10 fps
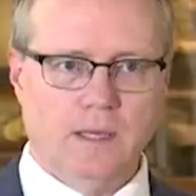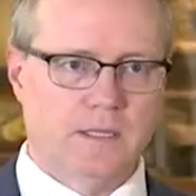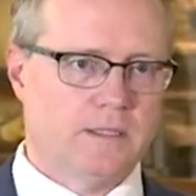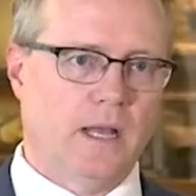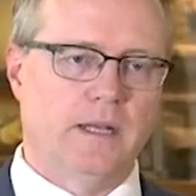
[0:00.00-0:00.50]
They
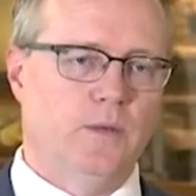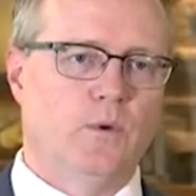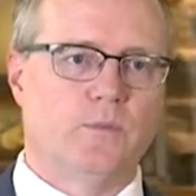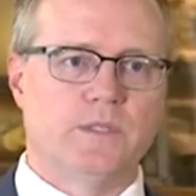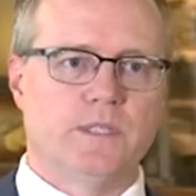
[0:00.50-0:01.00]
decided he
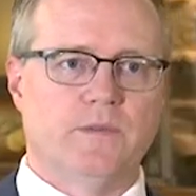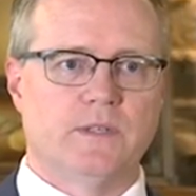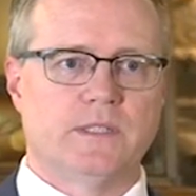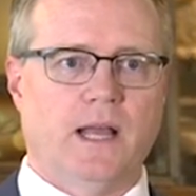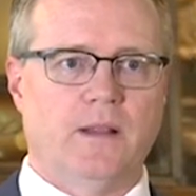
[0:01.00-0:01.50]
wouldn't receive
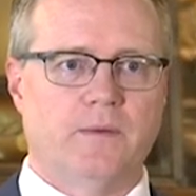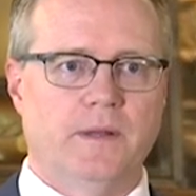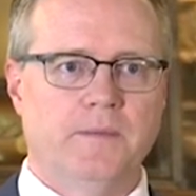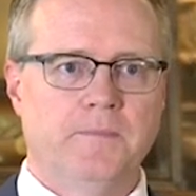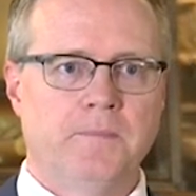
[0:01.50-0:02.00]
a
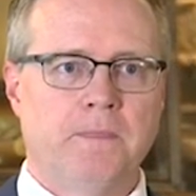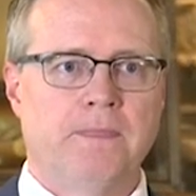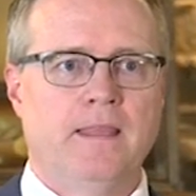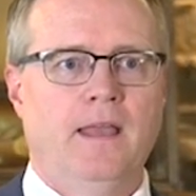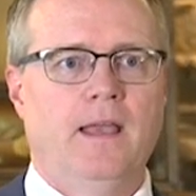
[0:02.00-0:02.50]
salary,
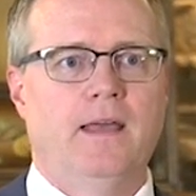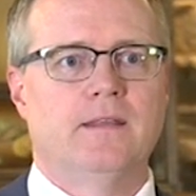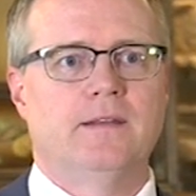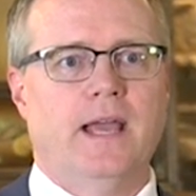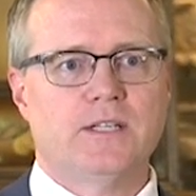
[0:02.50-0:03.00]
and
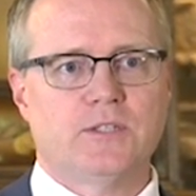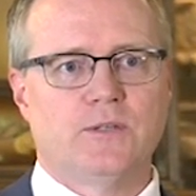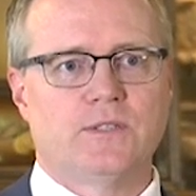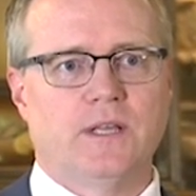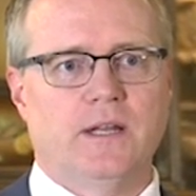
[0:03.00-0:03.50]
the
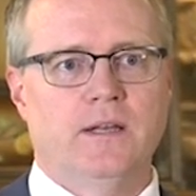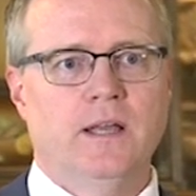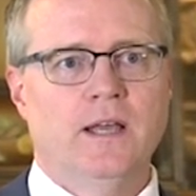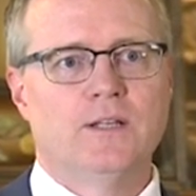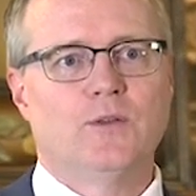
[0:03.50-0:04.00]
National
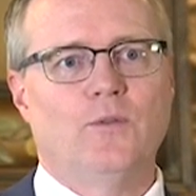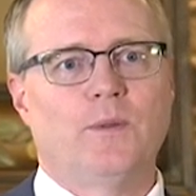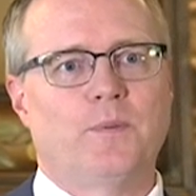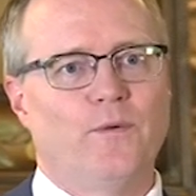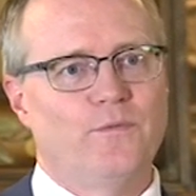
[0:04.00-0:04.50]
Synod told
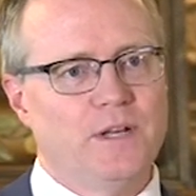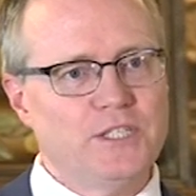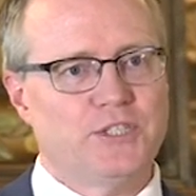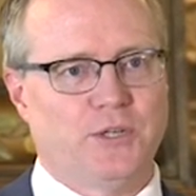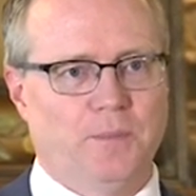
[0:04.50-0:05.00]
the
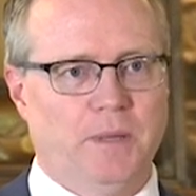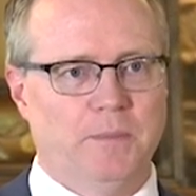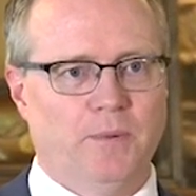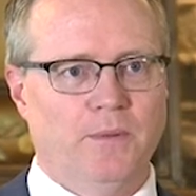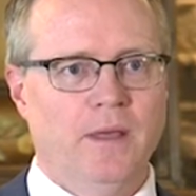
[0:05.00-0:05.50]
provincial
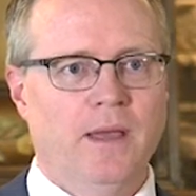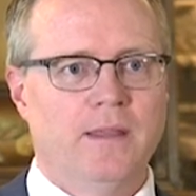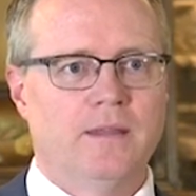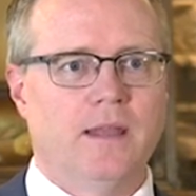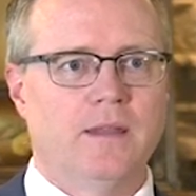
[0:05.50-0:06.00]
people
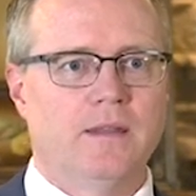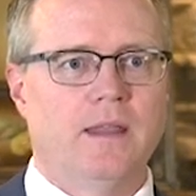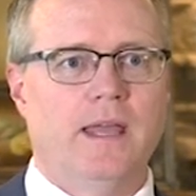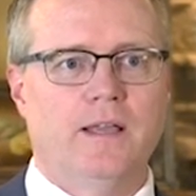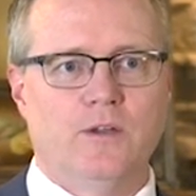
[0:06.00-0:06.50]
that
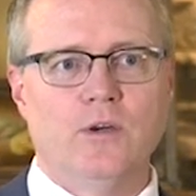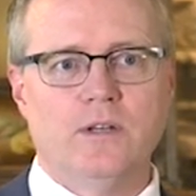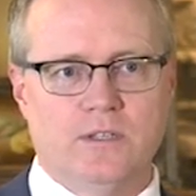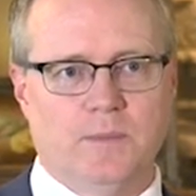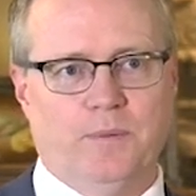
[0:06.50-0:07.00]
they
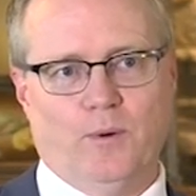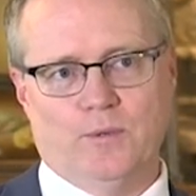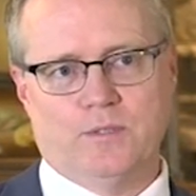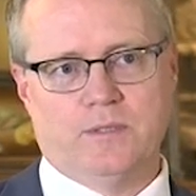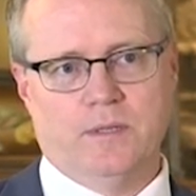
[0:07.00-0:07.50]
could
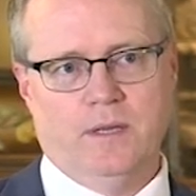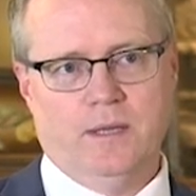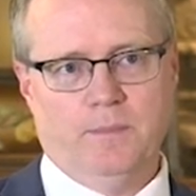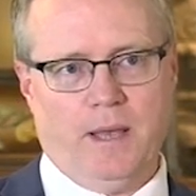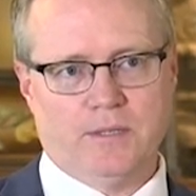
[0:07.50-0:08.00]
depose
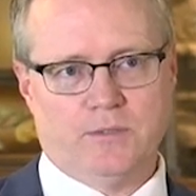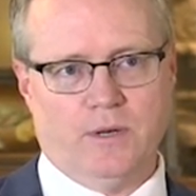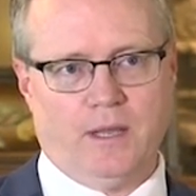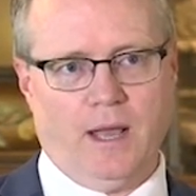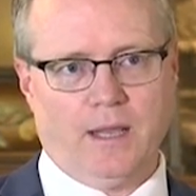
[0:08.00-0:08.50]
Pastor
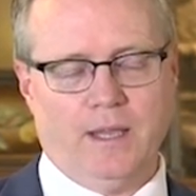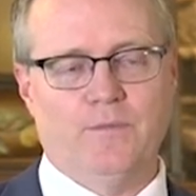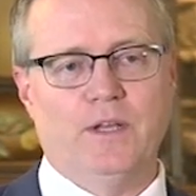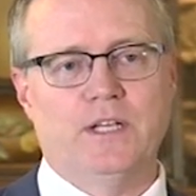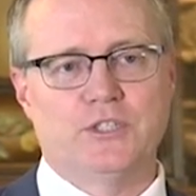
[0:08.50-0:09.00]
de Cock
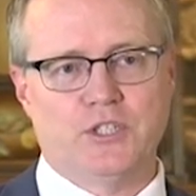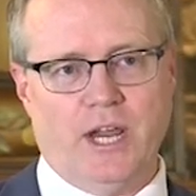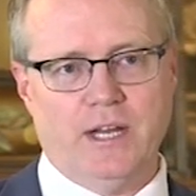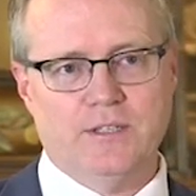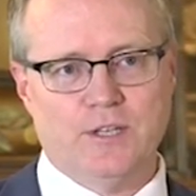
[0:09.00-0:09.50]
if he didn't
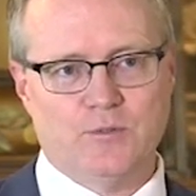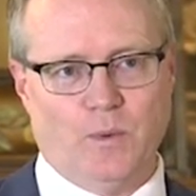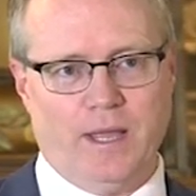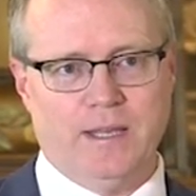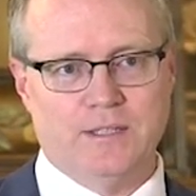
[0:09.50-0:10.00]
change his
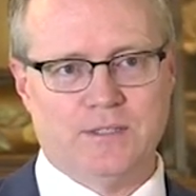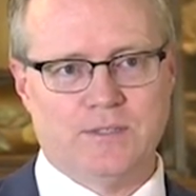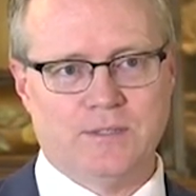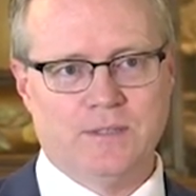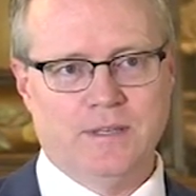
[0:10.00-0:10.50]

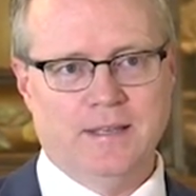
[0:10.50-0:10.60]
ways